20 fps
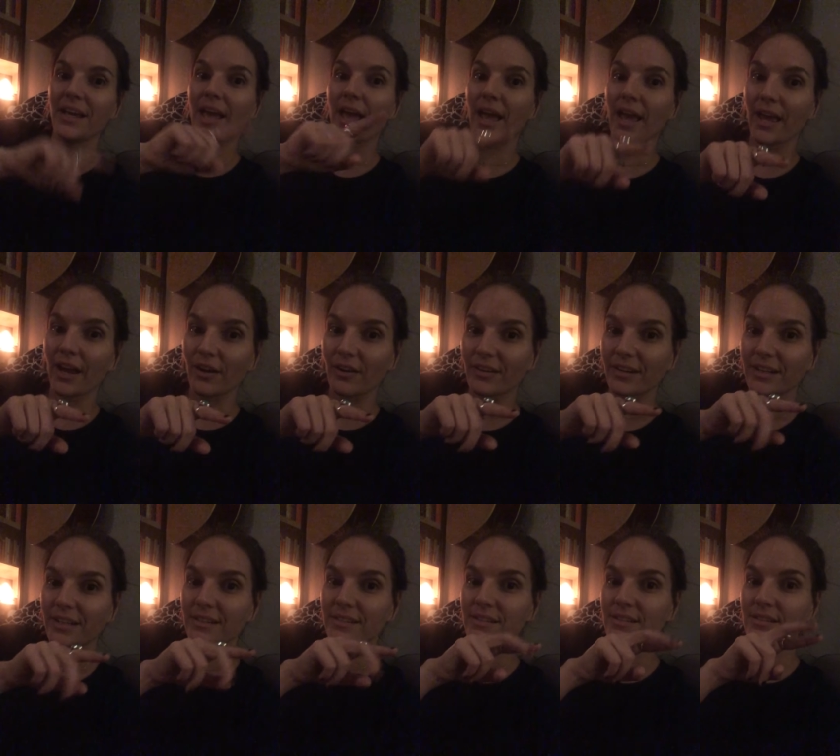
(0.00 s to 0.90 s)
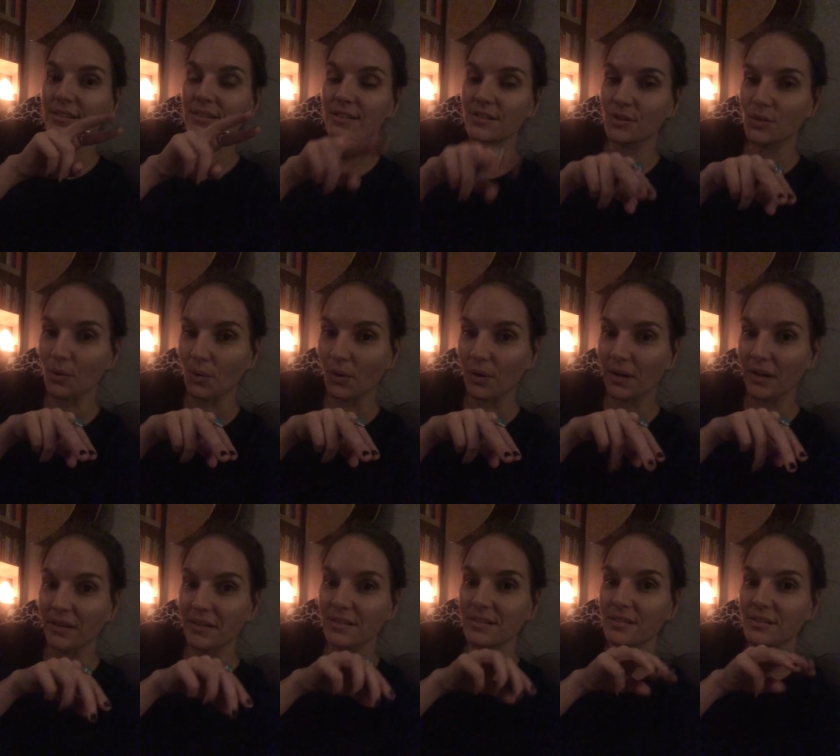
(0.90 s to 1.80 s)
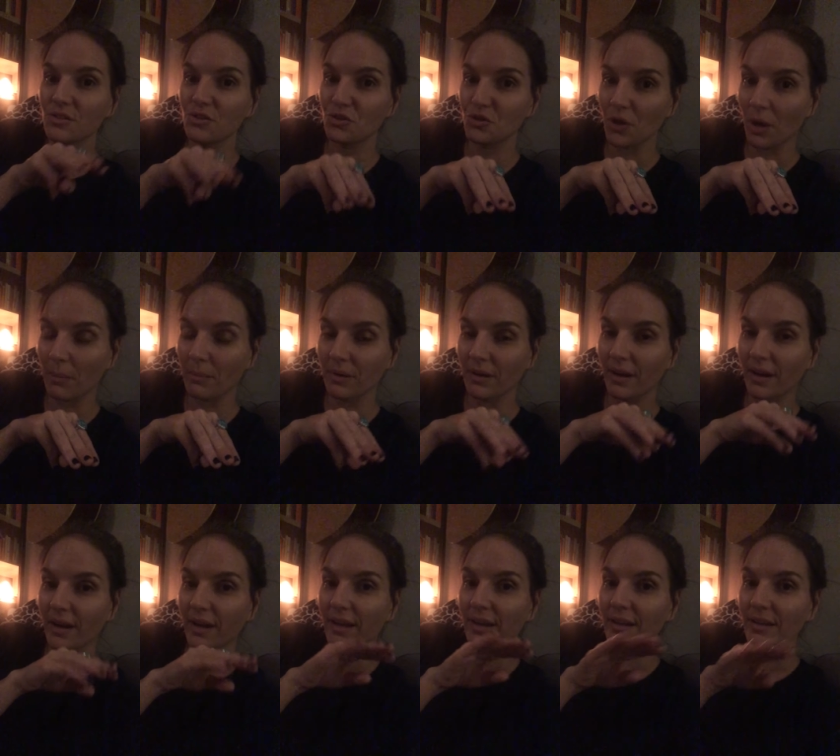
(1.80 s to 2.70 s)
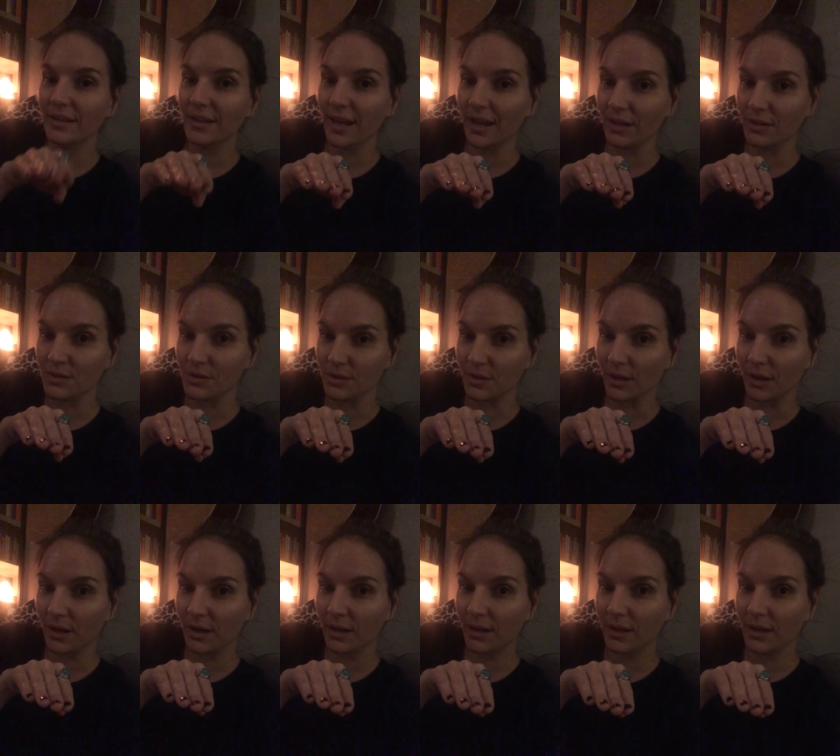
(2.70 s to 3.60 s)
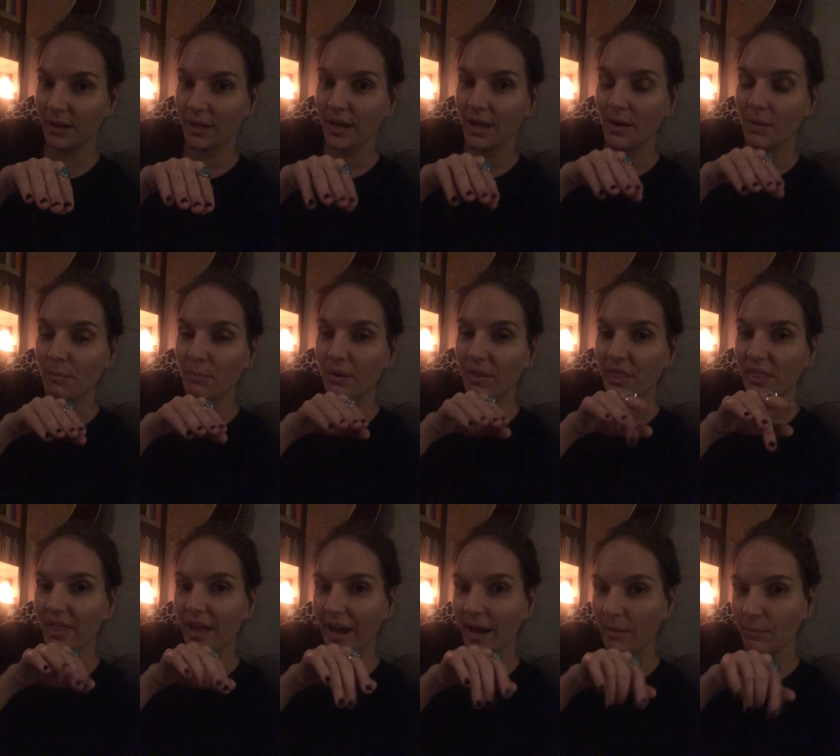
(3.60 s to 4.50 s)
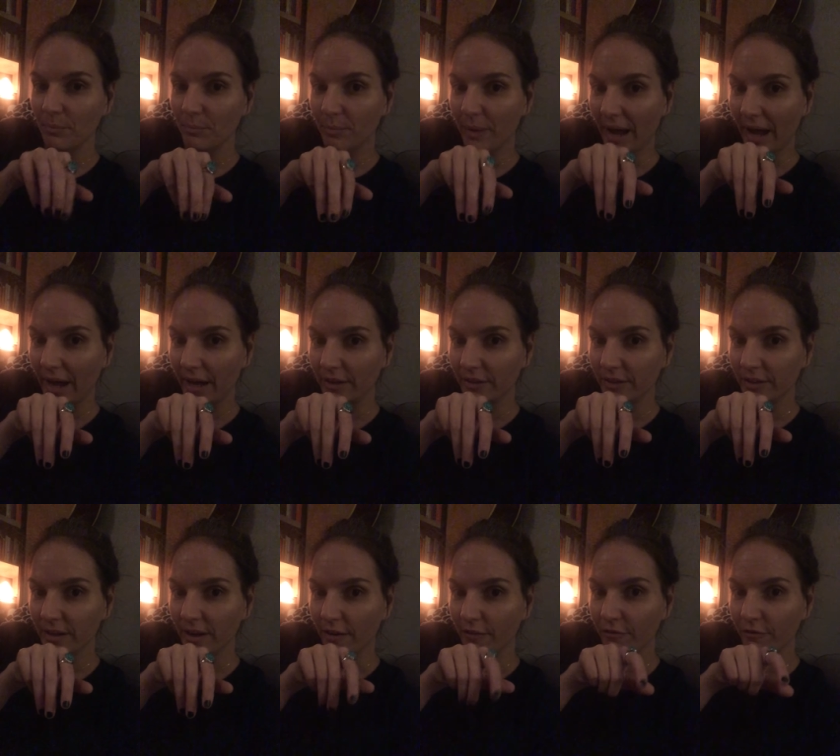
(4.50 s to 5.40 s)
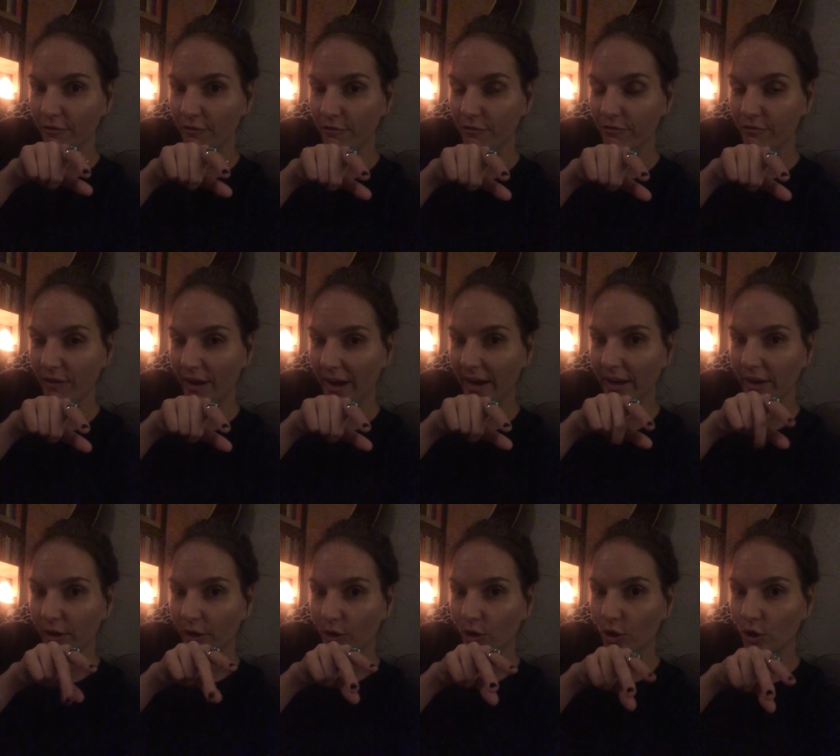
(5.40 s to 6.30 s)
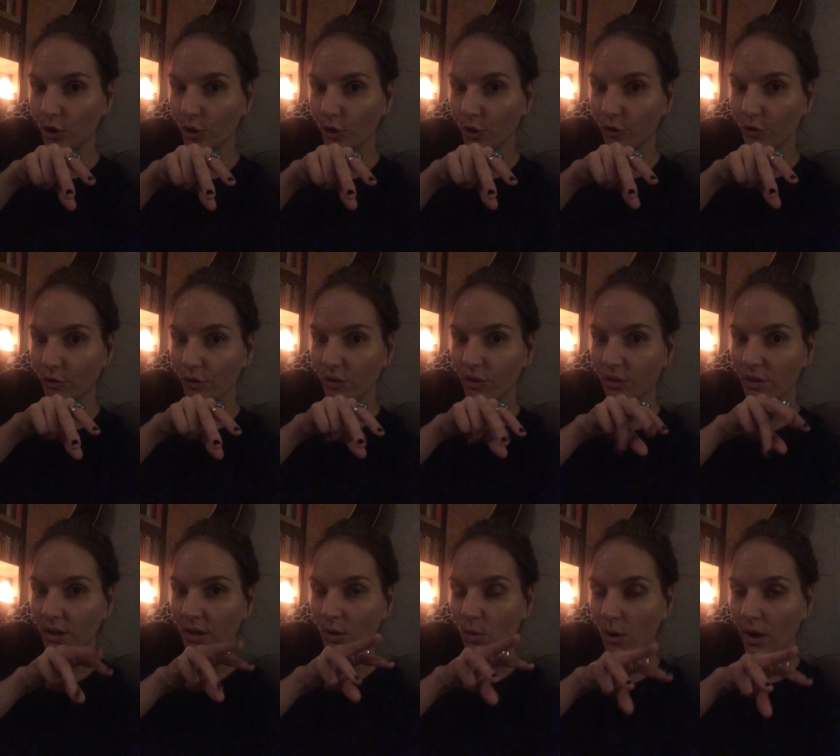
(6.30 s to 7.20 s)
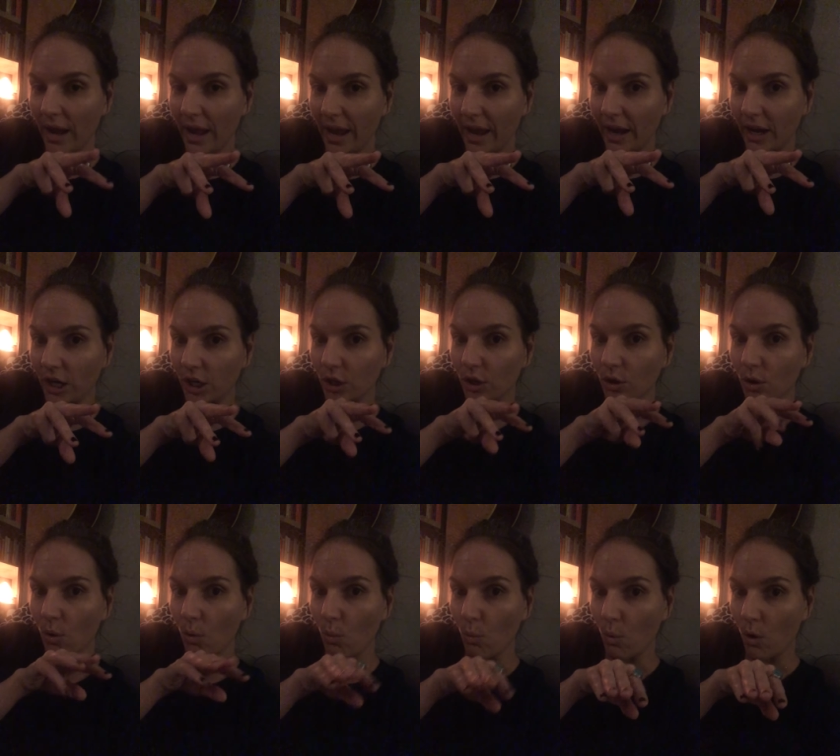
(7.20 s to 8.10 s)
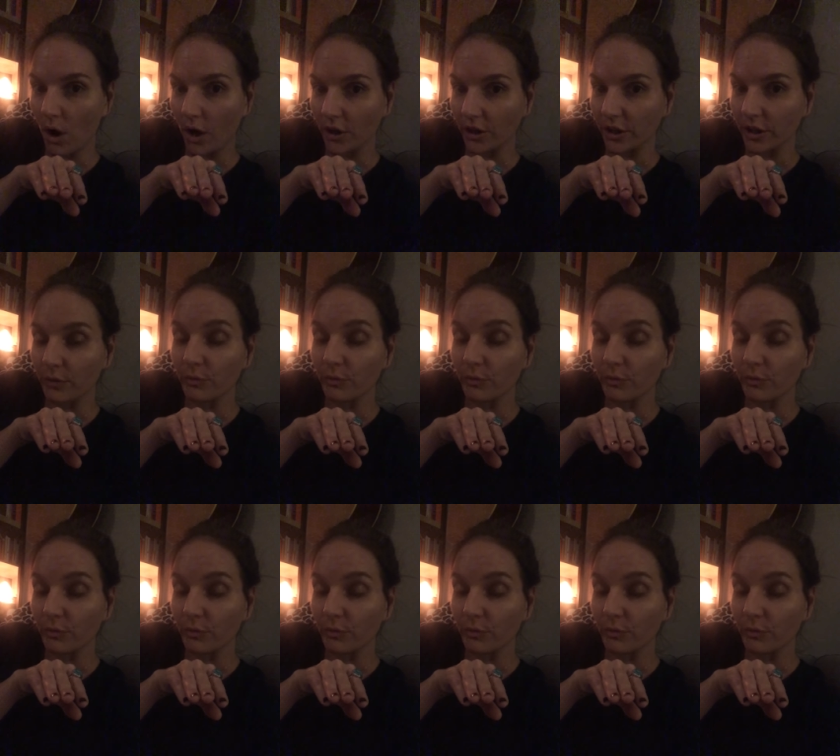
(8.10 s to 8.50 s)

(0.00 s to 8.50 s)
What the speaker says: Aries, Taurus, Gemini, Cancer. But that pattern of fire, earth, air, water